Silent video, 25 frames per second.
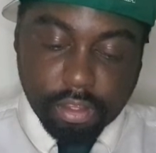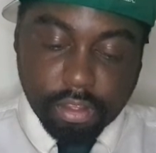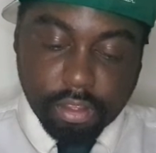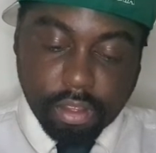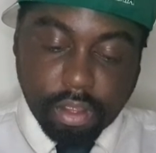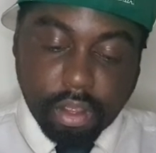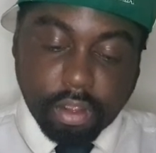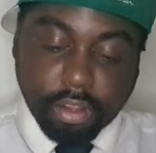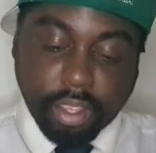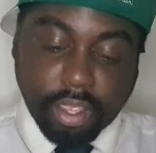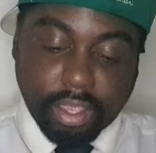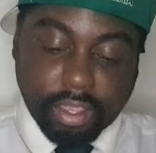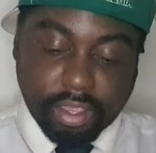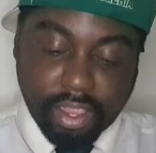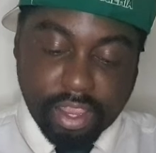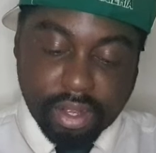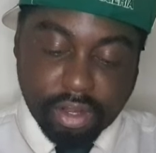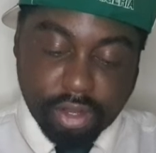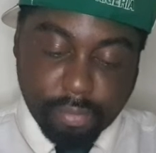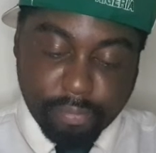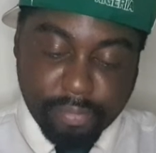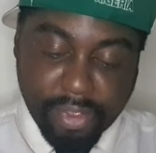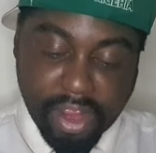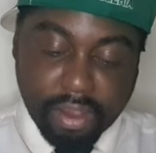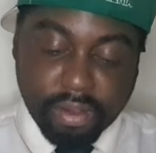Okay,
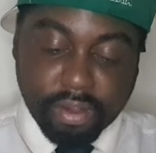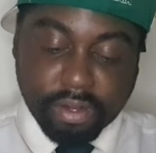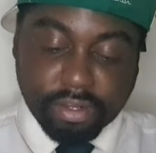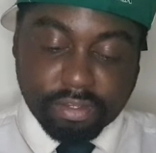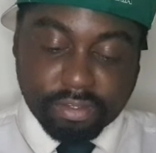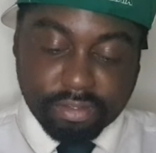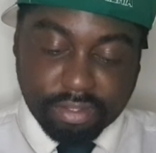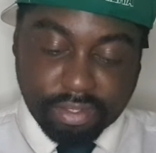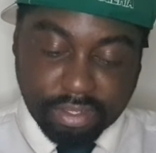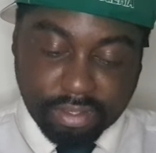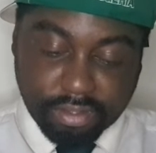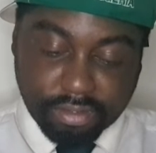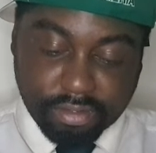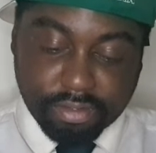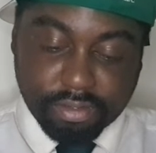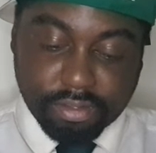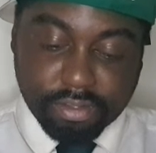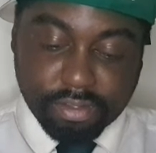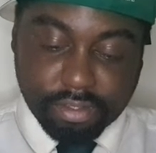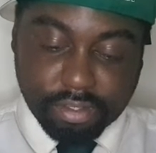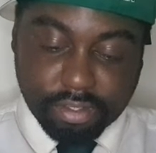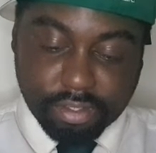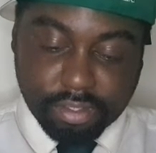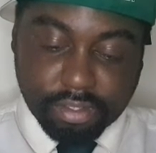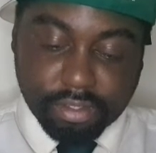Kenya Barris is,
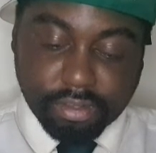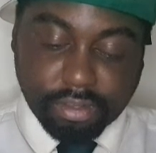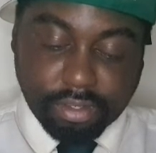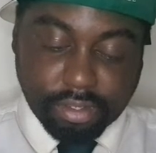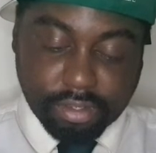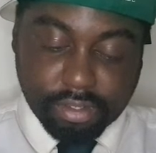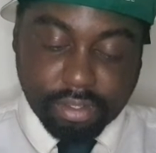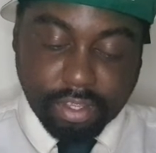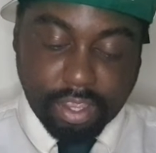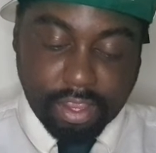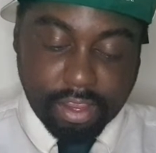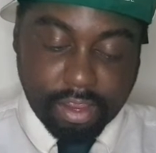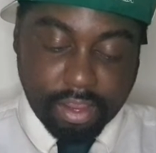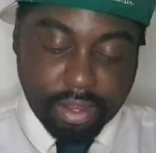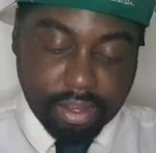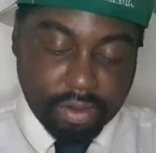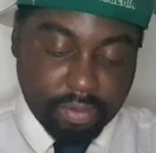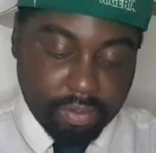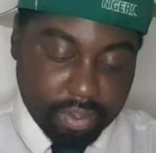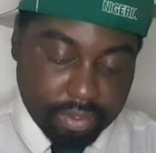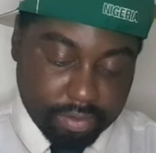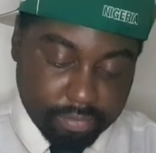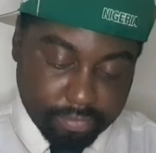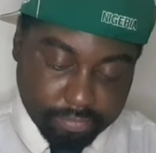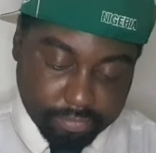yeah,
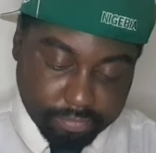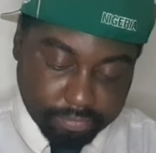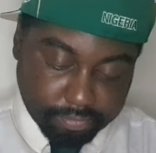anyway.